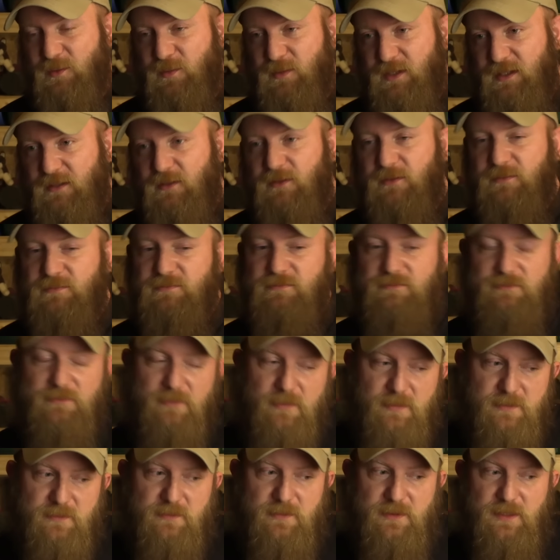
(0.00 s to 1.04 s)
real.
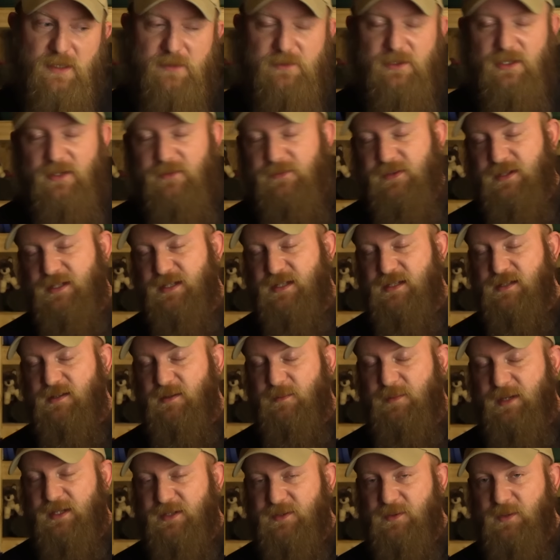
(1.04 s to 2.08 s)
Don't know if this is
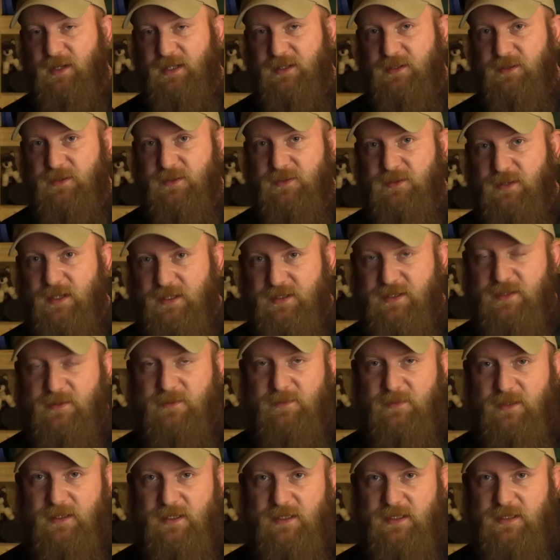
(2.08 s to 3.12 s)
the best way to address
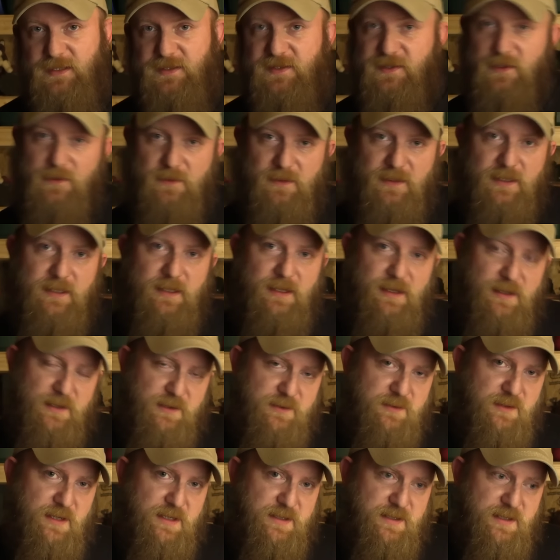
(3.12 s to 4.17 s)
them. It is certainly not
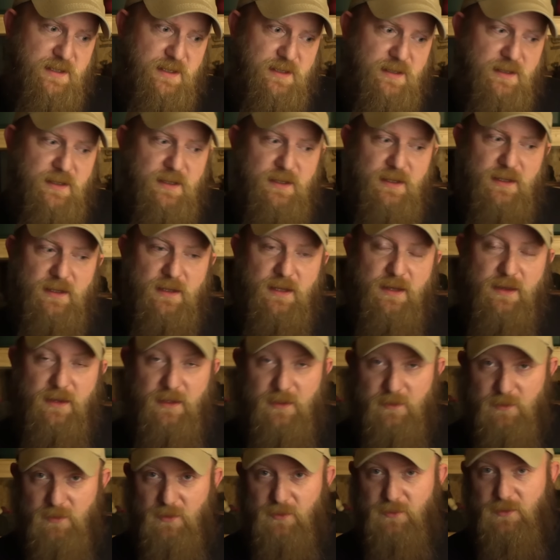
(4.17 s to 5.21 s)
addressing
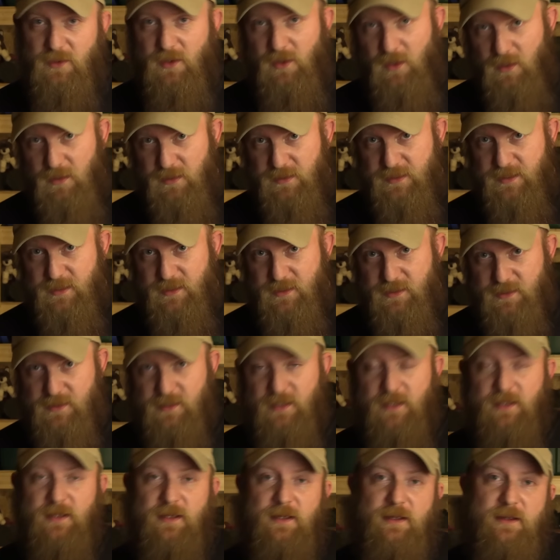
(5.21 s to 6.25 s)
the root
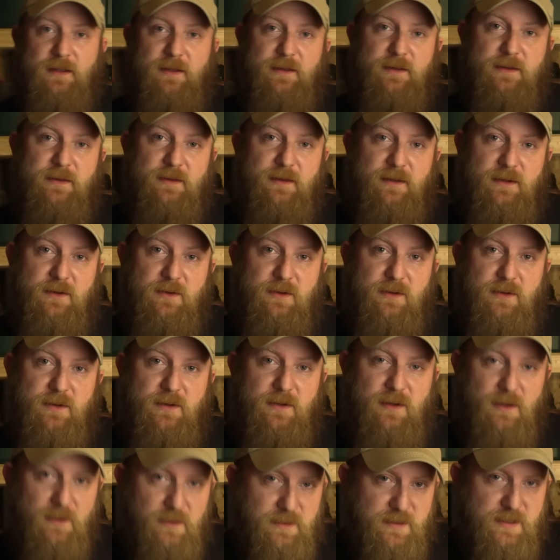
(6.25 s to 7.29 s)
causes that are
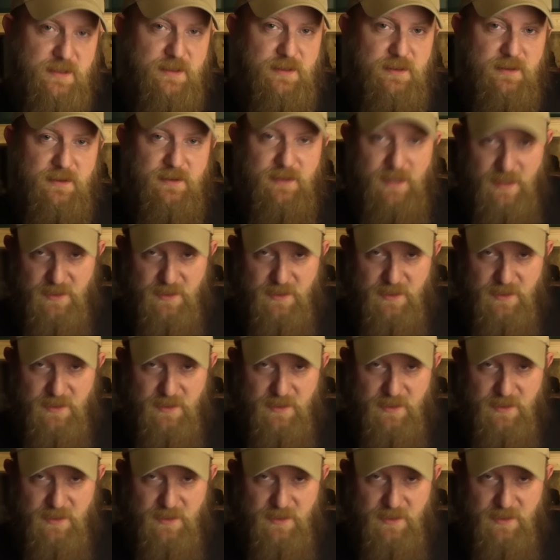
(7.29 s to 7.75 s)
causing the